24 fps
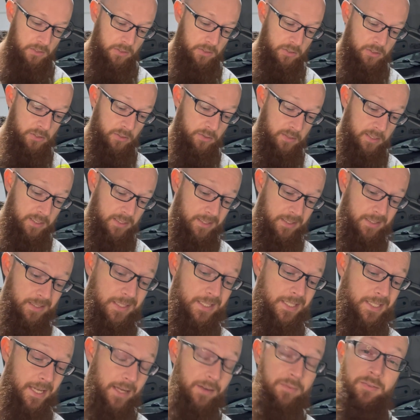So this
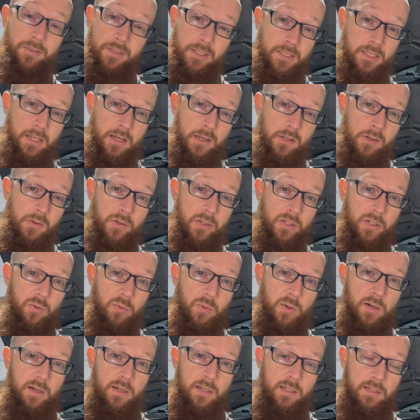definitely not going to
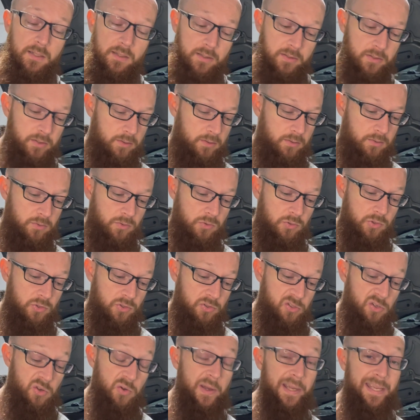work.
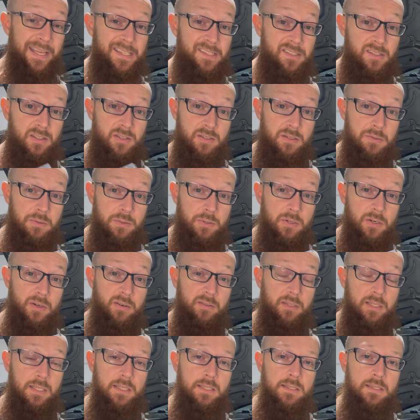So I guess I'll just
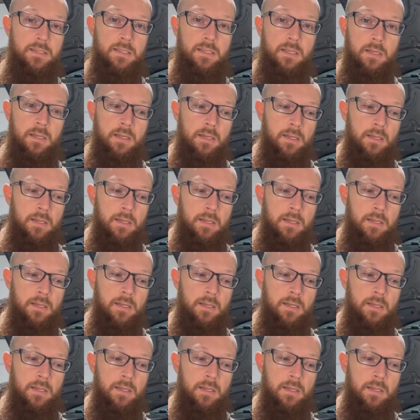return these.